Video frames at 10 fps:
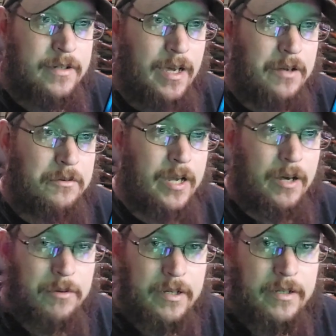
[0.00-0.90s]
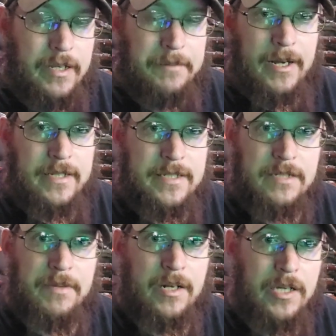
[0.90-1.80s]
I don't care what anybody
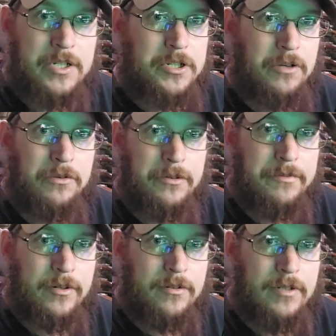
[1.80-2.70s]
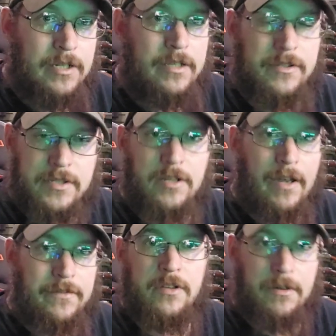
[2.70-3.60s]
says about a gun show loophole. You still
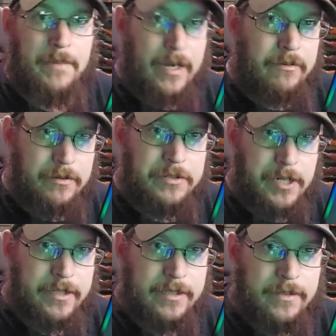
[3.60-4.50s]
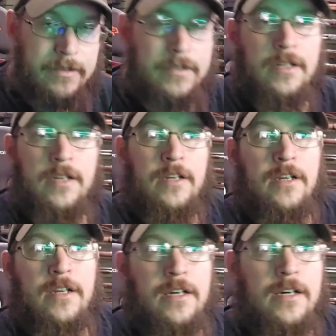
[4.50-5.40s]
have to do your background check.
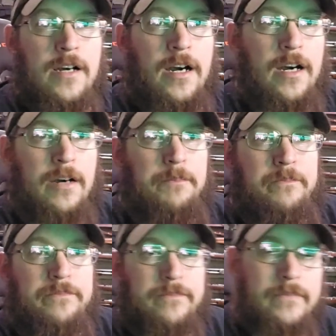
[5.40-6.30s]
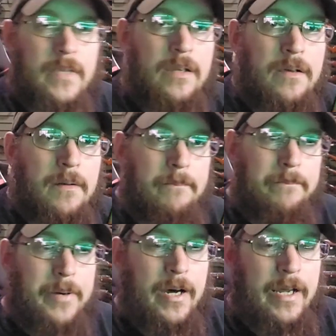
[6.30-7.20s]

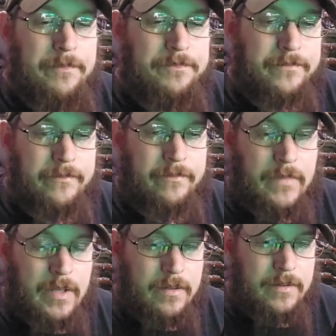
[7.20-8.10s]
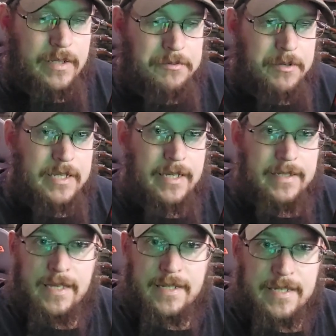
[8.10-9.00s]
But this was,
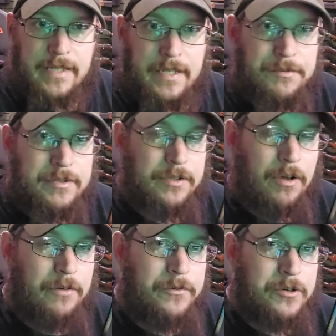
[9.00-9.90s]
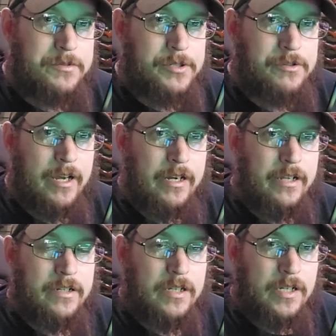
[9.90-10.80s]
as I said, this was a law enforcement trade-in.